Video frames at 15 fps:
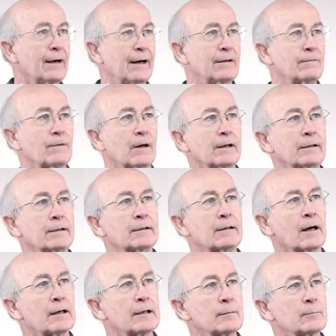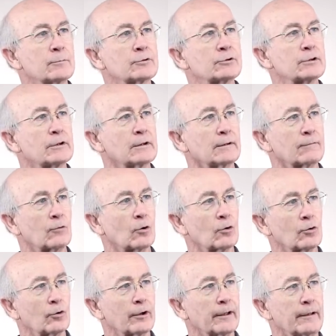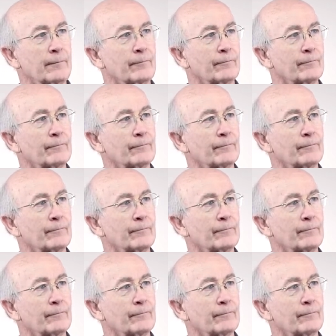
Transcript: I find times of glory.